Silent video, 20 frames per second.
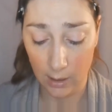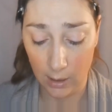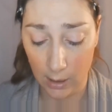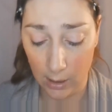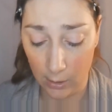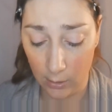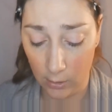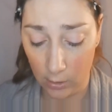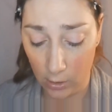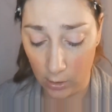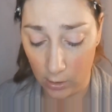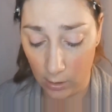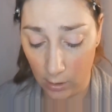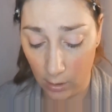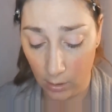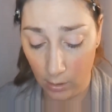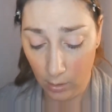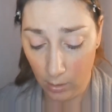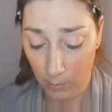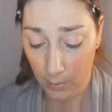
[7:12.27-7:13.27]
here in just
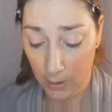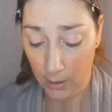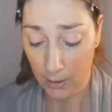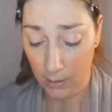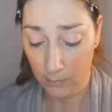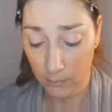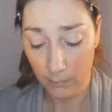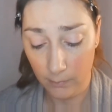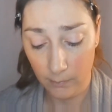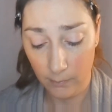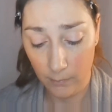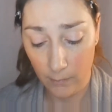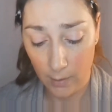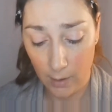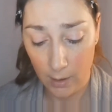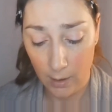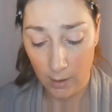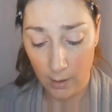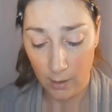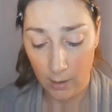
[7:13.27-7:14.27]
a little bit.
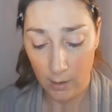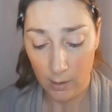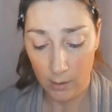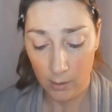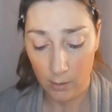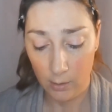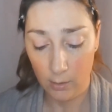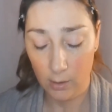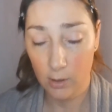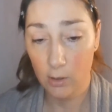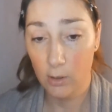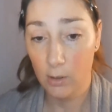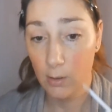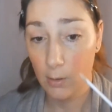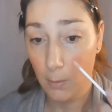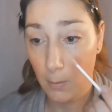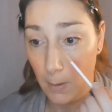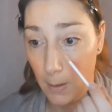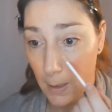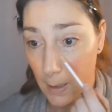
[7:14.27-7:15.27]
So let's just
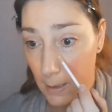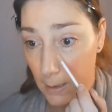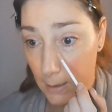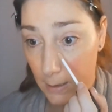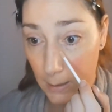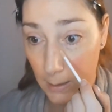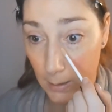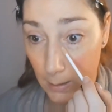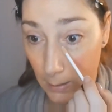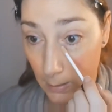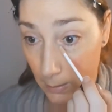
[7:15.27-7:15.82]
go ahead